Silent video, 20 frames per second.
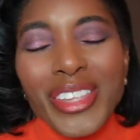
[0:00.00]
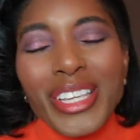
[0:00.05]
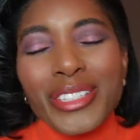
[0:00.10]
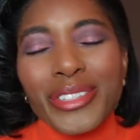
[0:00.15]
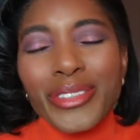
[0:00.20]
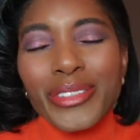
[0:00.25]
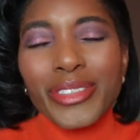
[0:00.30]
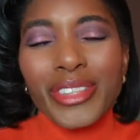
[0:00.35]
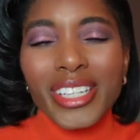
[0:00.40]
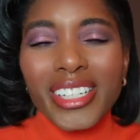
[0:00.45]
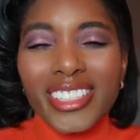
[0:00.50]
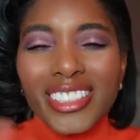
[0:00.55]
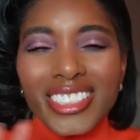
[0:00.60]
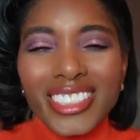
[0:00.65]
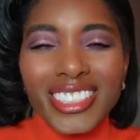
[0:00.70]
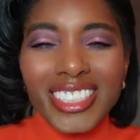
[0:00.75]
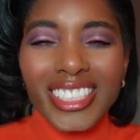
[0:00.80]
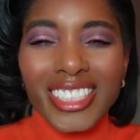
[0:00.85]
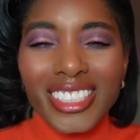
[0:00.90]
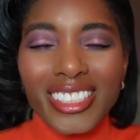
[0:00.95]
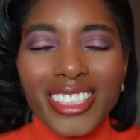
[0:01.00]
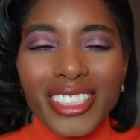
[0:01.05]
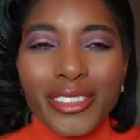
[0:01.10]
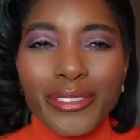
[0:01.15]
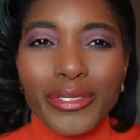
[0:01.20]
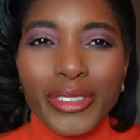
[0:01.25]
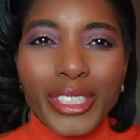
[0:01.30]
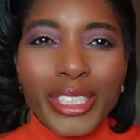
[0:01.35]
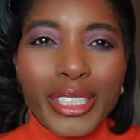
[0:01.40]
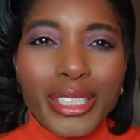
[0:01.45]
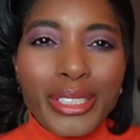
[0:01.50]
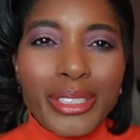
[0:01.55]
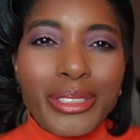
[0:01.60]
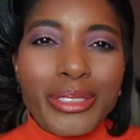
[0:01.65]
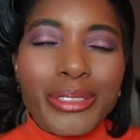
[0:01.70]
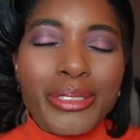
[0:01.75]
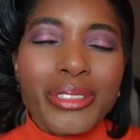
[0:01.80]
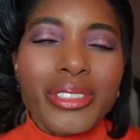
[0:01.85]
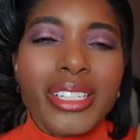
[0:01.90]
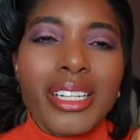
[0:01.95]
So their
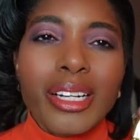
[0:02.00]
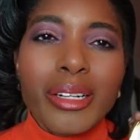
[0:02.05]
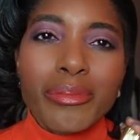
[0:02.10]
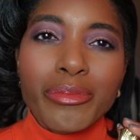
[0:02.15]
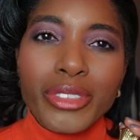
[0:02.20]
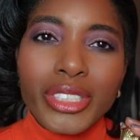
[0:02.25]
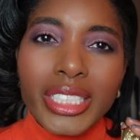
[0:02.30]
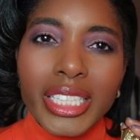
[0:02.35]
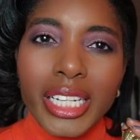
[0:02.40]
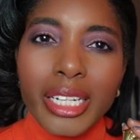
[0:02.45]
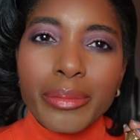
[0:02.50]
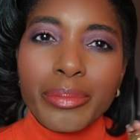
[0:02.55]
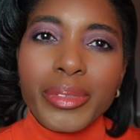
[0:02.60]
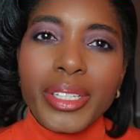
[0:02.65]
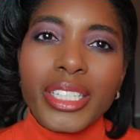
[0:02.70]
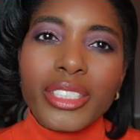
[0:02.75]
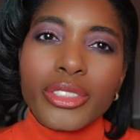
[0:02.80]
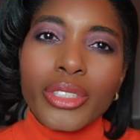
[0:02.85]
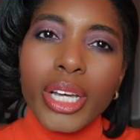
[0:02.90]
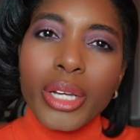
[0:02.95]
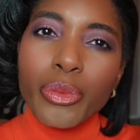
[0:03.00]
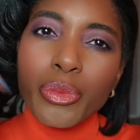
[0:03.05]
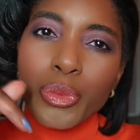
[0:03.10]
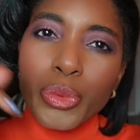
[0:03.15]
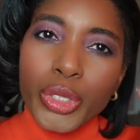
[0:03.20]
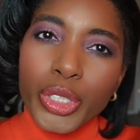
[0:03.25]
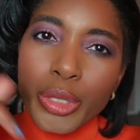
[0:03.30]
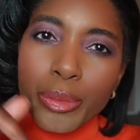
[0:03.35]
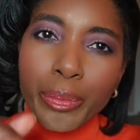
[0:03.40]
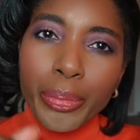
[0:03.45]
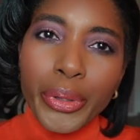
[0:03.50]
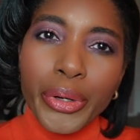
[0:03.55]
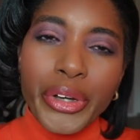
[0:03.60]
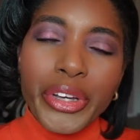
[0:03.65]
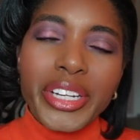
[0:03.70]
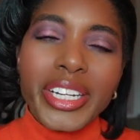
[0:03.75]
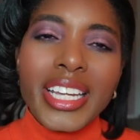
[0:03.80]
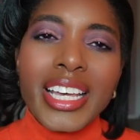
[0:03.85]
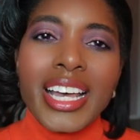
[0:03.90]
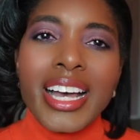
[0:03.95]
videos really helped me out, so I will
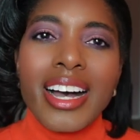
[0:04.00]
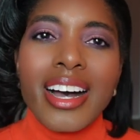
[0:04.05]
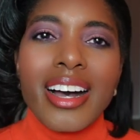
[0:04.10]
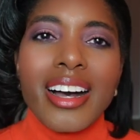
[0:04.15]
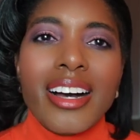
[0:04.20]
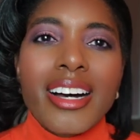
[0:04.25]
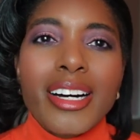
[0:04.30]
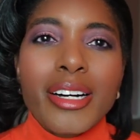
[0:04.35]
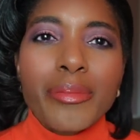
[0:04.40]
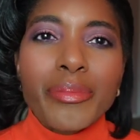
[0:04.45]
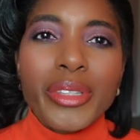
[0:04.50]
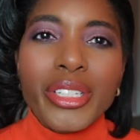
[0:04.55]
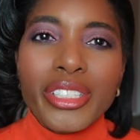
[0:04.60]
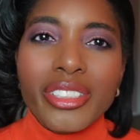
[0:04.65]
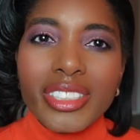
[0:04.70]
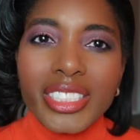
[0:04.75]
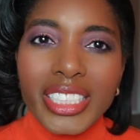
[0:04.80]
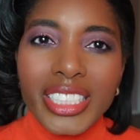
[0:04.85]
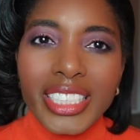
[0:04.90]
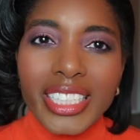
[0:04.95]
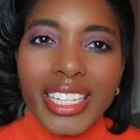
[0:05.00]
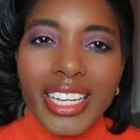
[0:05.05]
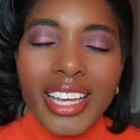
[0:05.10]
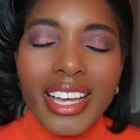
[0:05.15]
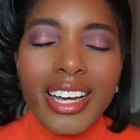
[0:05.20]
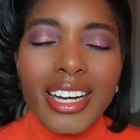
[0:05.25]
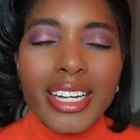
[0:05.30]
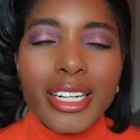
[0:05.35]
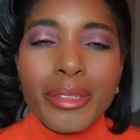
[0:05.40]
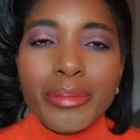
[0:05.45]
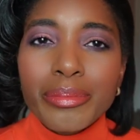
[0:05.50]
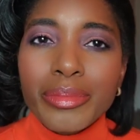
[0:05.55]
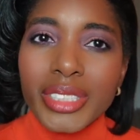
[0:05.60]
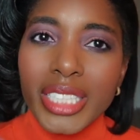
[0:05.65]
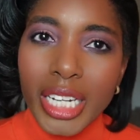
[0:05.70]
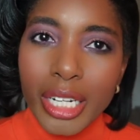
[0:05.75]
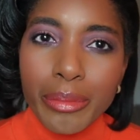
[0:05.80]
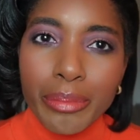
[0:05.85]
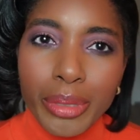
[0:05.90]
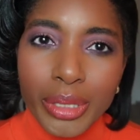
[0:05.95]
put their link
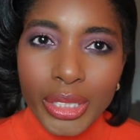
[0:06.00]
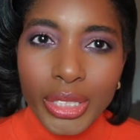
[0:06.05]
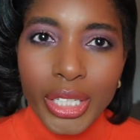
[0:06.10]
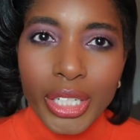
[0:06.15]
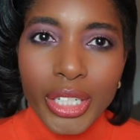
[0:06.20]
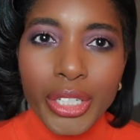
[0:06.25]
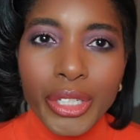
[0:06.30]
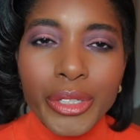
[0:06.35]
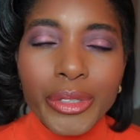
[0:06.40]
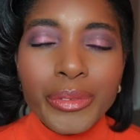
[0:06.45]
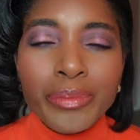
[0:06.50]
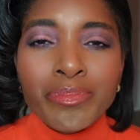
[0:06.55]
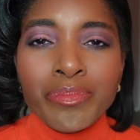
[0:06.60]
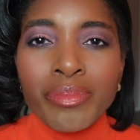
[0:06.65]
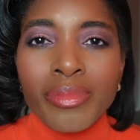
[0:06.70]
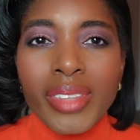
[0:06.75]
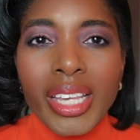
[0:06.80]
down below.